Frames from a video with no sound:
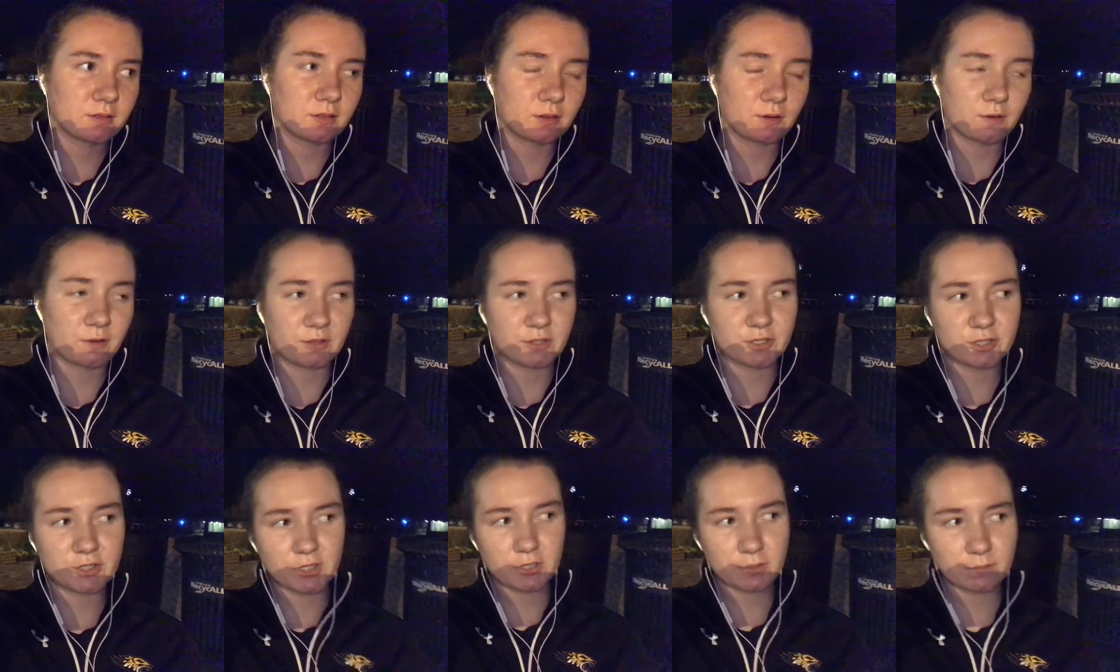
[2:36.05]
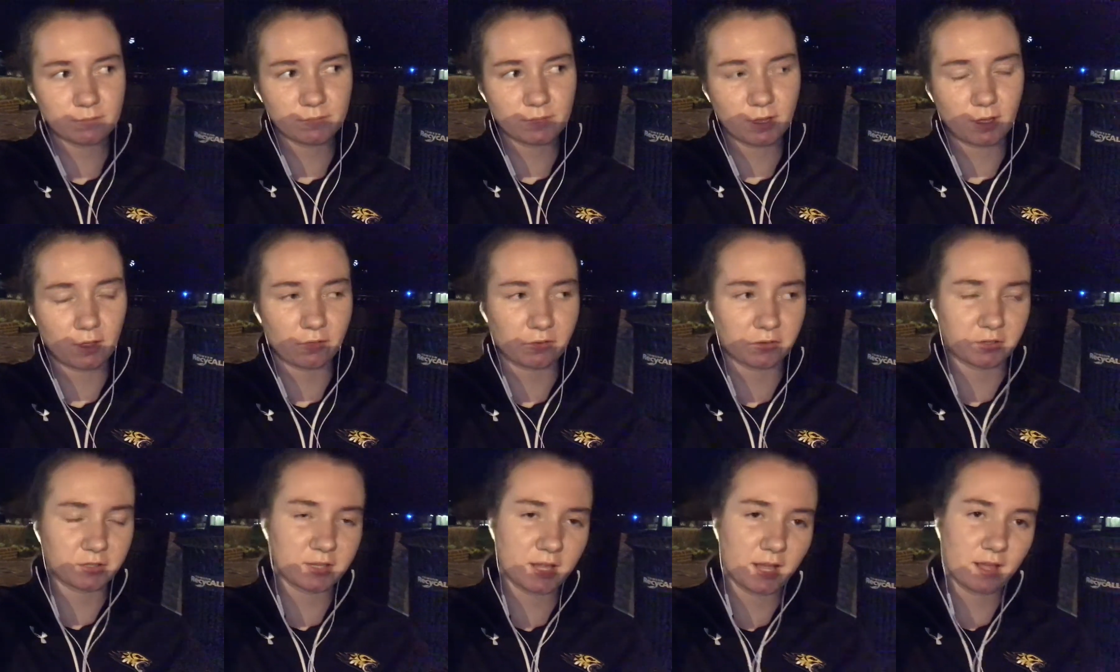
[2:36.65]
going to the gym,
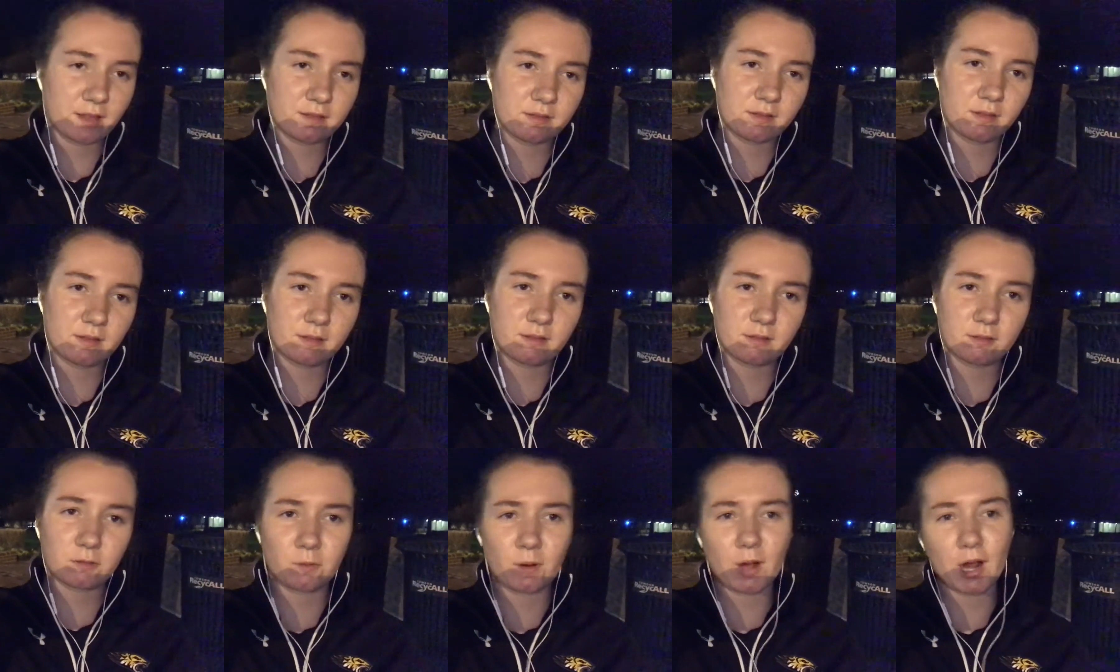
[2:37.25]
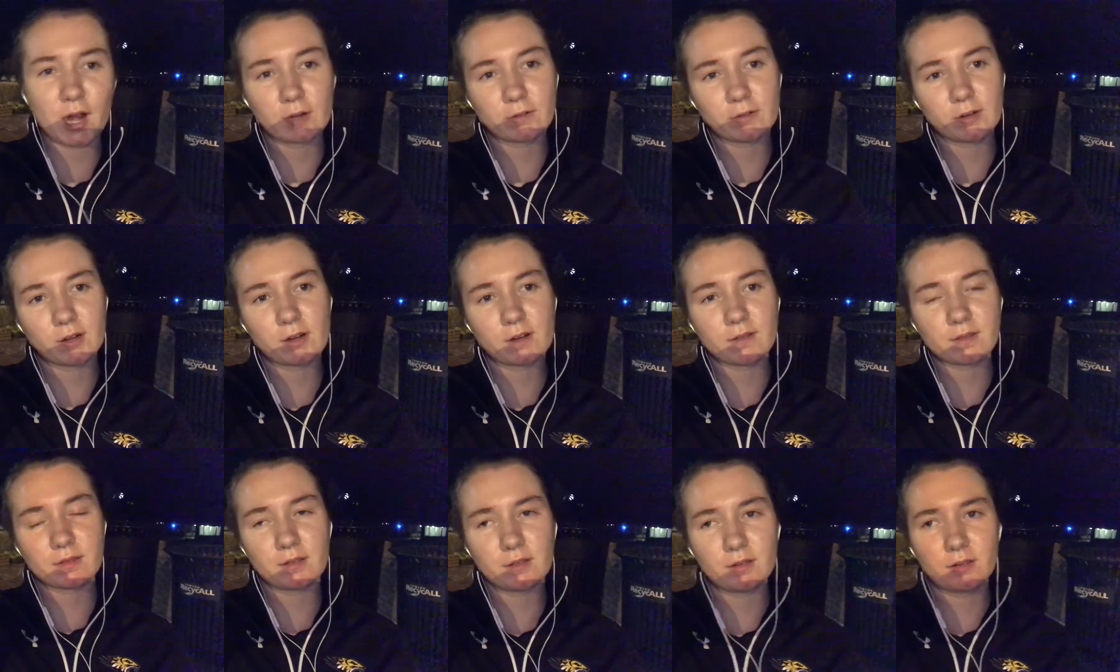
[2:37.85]
other classes, choir
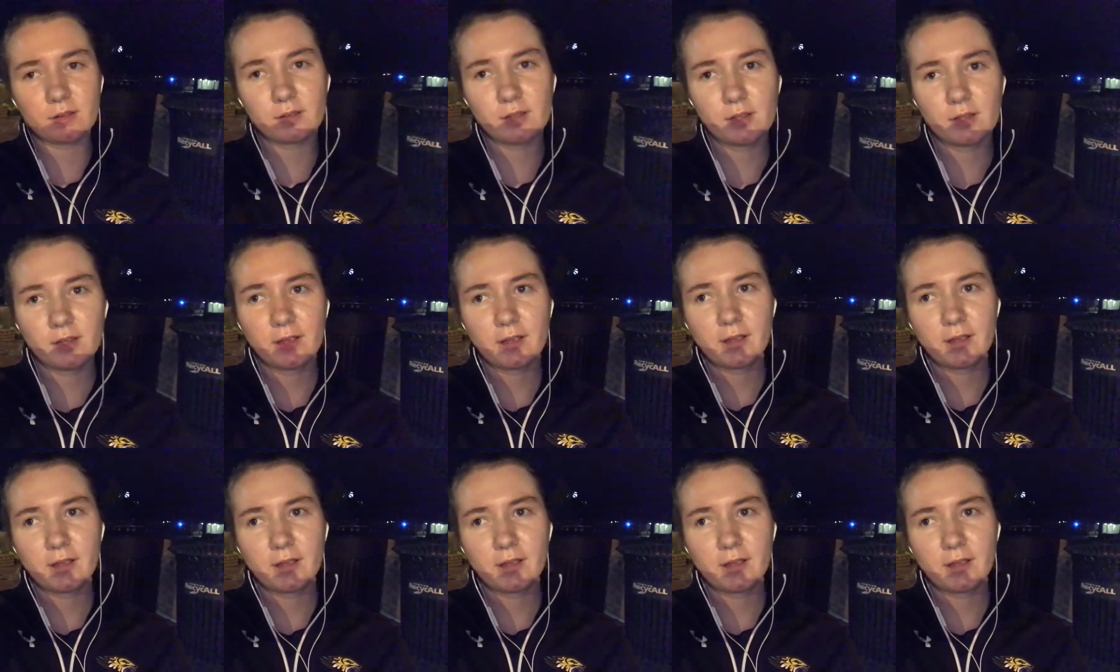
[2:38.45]
rehearsal,